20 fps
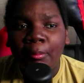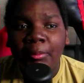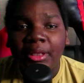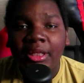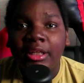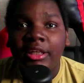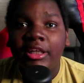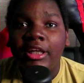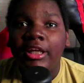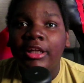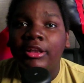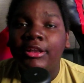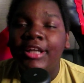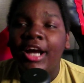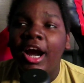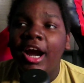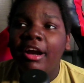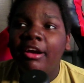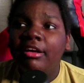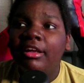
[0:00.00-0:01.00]
And then the
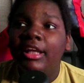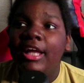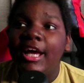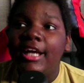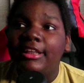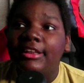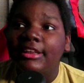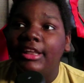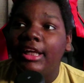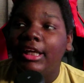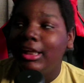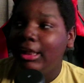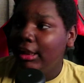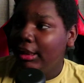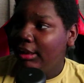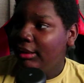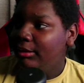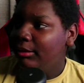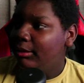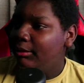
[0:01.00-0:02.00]
entire class said,
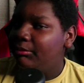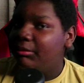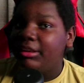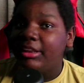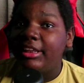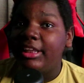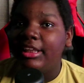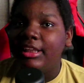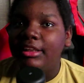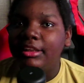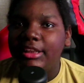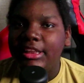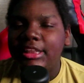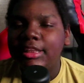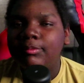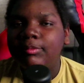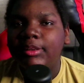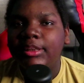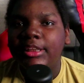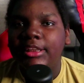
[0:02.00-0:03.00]
the, this
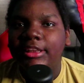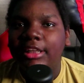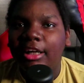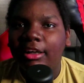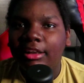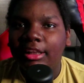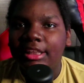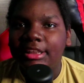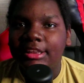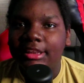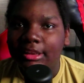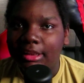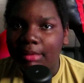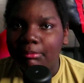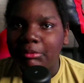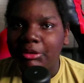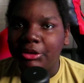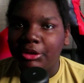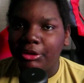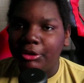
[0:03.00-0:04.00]
is what the entire class said. I'm
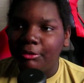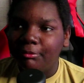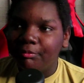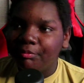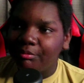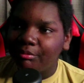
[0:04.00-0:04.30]
gonna show you.